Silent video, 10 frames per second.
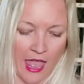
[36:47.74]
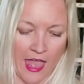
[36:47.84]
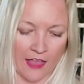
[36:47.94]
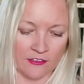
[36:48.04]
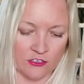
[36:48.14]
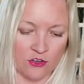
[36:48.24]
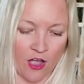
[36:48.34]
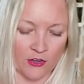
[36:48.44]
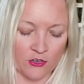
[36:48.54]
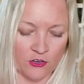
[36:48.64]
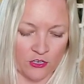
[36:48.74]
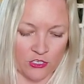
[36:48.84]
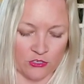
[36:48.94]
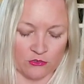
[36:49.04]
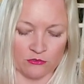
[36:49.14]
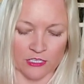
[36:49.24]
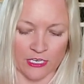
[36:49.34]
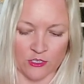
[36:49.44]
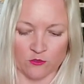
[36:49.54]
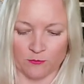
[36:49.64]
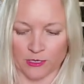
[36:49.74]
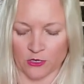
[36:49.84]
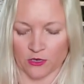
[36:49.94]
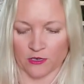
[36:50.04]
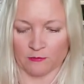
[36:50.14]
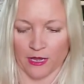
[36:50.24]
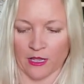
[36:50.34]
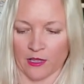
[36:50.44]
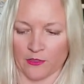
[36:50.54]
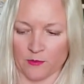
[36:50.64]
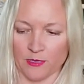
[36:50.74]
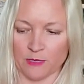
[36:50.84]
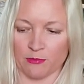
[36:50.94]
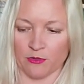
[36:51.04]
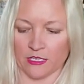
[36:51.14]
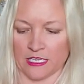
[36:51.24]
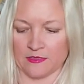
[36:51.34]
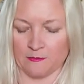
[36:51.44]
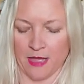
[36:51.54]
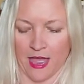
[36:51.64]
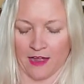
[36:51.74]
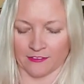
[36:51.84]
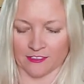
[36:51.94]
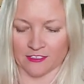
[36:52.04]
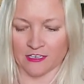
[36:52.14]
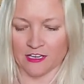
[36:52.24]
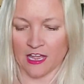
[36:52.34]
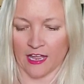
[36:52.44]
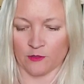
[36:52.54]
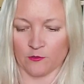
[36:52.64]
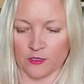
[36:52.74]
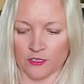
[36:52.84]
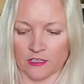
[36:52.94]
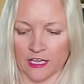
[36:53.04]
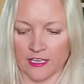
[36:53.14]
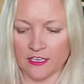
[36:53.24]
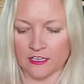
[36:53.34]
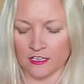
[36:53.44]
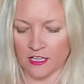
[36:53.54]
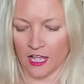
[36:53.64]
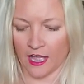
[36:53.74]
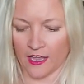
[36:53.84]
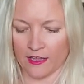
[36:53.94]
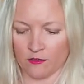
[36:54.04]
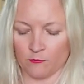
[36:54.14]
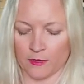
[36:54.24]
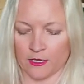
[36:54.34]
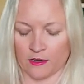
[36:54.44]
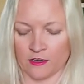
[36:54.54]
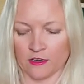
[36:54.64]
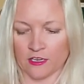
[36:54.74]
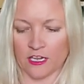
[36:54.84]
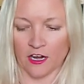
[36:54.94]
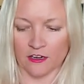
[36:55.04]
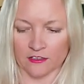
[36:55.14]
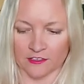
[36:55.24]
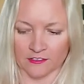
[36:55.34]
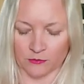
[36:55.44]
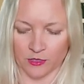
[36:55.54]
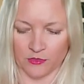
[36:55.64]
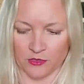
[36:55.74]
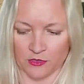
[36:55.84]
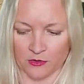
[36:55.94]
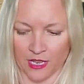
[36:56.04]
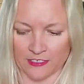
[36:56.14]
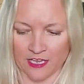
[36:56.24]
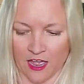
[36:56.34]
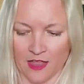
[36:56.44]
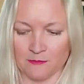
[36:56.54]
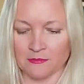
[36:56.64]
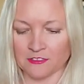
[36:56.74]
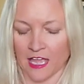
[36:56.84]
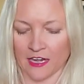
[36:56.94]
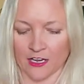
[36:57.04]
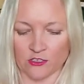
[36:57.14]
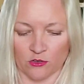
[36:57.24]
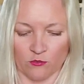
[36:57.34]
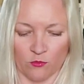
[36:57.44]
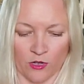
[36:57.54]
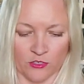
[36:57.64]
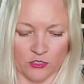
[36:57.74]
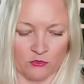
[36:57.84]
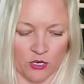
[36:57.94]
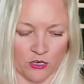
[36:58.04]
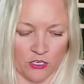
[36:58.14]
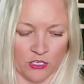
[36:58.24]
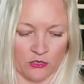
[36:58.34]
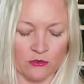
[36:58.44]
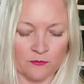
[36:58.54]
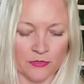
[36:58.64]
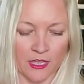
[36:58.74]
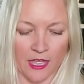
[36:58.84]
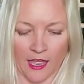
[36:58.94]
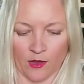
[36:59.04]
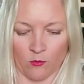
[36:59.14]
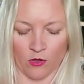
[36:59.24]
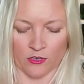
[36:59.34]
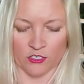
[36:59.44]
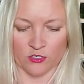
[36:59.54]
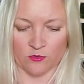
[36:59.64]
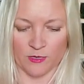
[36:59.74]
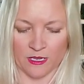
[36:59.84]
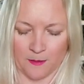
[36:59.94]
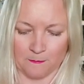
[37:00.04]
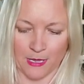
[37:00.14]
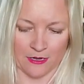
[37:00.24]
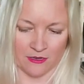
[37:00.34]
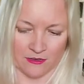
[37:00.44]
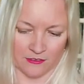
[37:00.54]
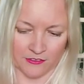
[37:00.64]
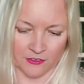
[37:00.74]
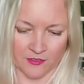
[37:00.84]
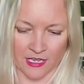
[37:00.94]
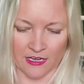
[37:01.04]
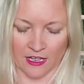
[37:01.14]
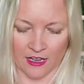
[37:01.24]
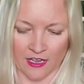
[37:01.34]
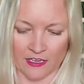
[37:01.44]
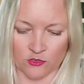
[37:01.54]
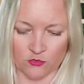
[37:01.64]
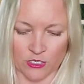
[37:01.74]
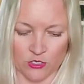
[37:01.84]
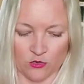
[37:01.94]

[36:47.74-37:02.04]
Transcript: and not hurt you like you've been hurt by other people in the past. I feel like I have been careless with you at times and I don't want to hurt you. I want to become better so that I treat